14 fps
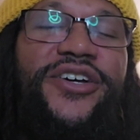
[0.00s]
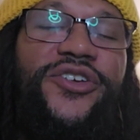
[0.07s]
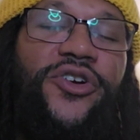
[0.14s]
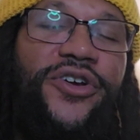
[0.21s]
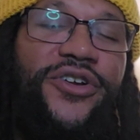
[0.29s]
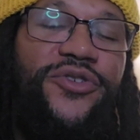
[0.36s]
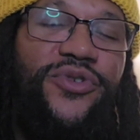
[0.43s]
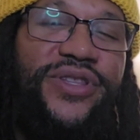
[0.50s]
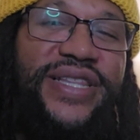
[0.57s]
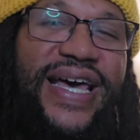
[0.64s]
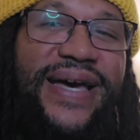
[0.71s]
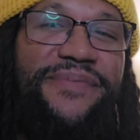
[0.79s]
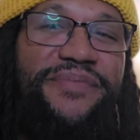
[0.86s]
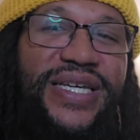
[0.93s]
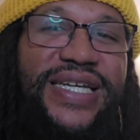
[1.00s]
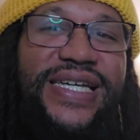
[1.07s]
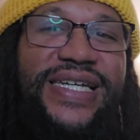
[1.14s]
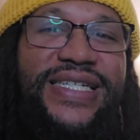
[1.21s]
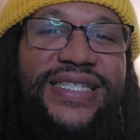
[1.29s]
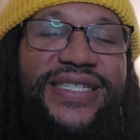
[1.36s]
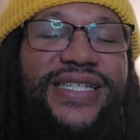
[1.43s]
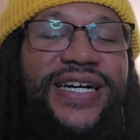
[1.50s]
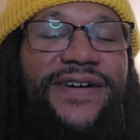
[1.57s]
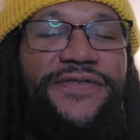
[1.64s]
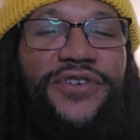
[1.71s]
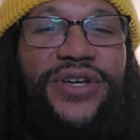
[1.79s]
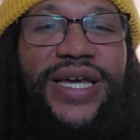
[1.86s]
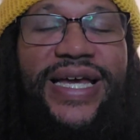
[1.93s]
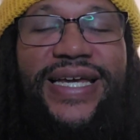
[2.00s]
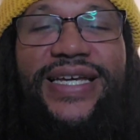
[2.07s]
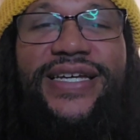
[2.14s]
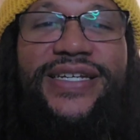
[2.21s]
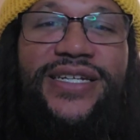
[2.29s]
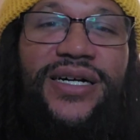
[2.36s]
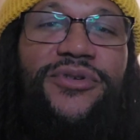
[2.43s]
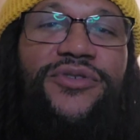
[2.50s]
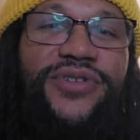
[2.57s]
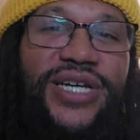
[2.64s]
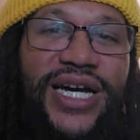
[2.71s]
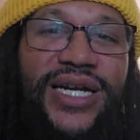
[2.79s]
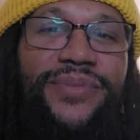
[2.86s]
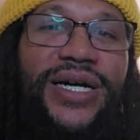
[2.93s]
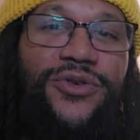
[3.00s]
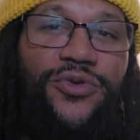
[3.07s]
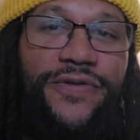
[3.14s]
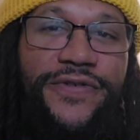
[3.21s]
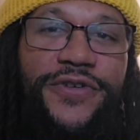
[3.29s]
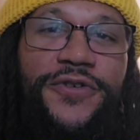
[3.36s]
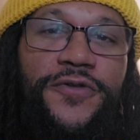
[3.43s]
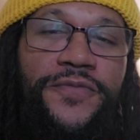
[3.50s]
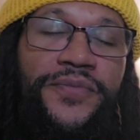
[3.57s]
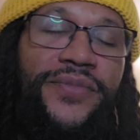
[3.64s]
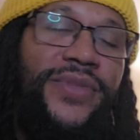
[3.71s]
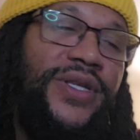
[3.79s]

You already know what that means. It's time for your AEW Dynamite review.